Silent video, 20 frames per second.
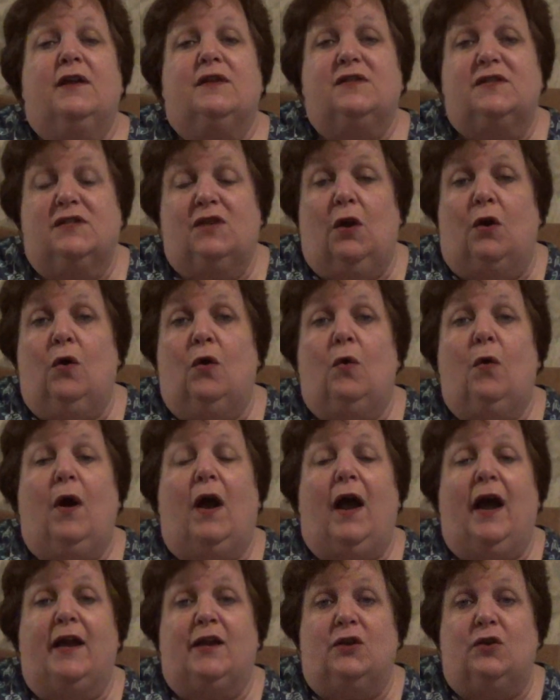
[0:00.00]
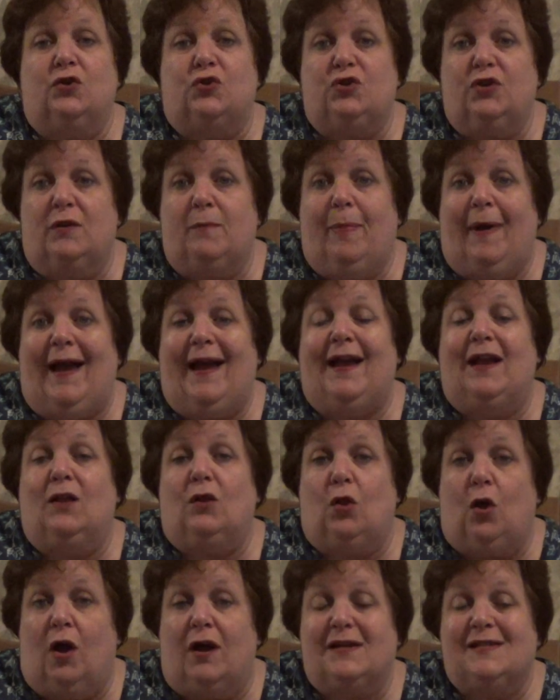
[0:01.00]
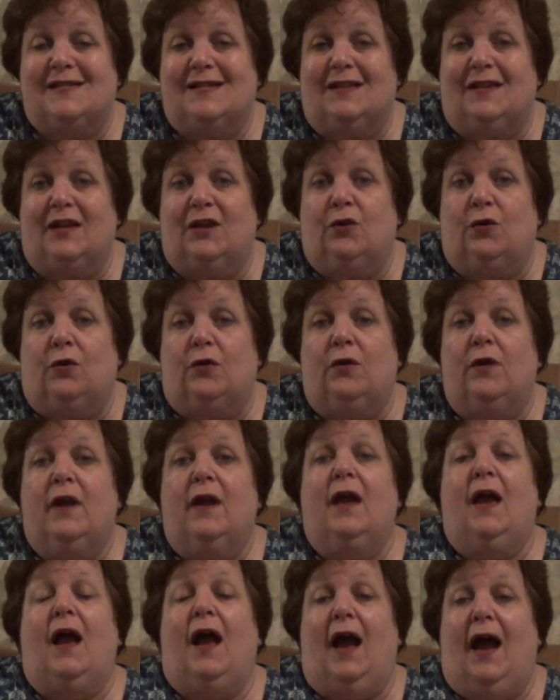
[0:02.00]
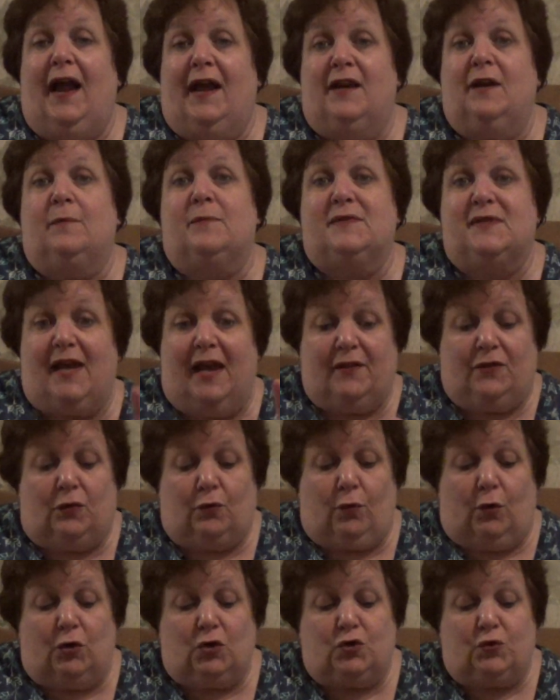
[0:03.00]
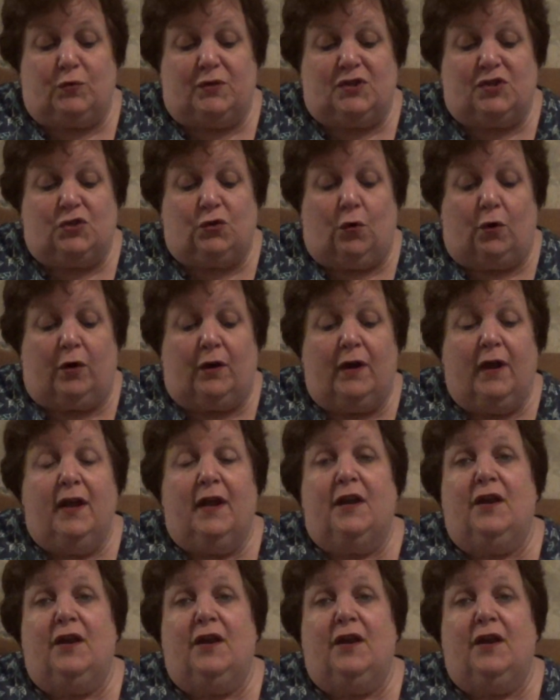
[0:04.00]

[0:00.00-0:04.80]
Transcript: So I usually buy loss leader items at the grocery store.